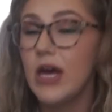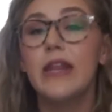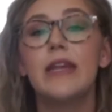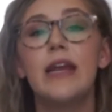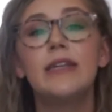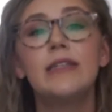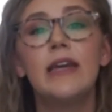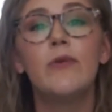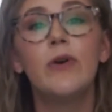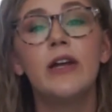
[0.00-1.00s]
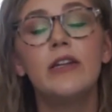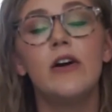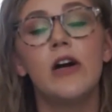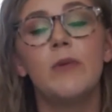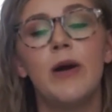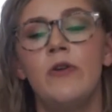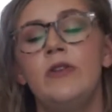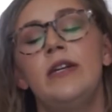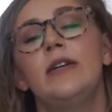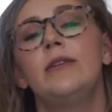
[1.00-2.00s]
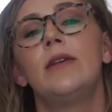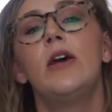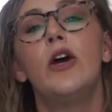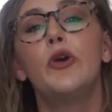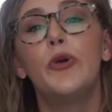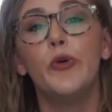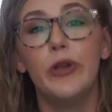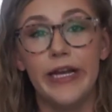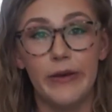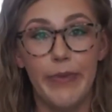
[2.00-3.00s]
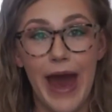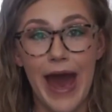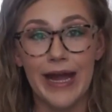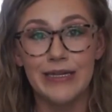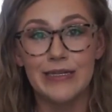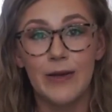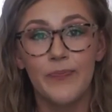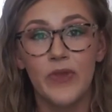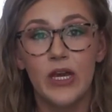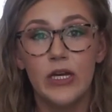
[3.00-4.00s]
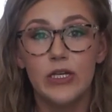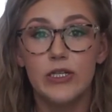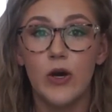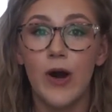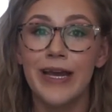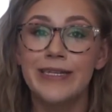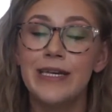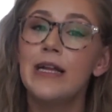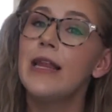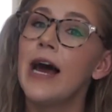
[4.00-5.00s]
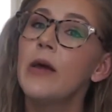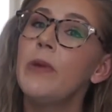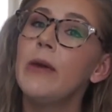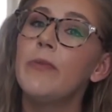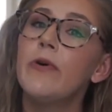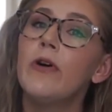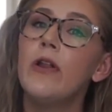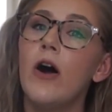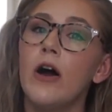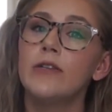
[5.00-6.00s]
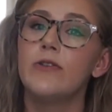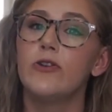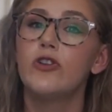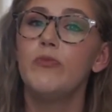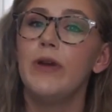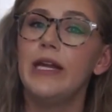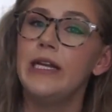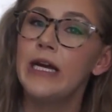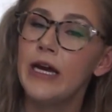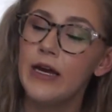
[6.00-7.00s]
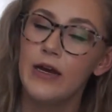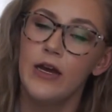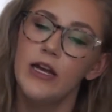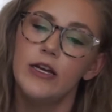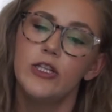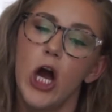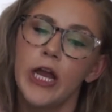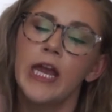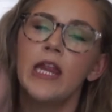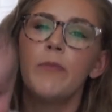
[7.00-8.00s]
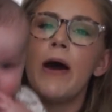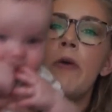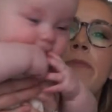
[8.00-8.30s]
the next thing we're going to talk about is cooling pads. So I see a lot of people on social media ah. talking about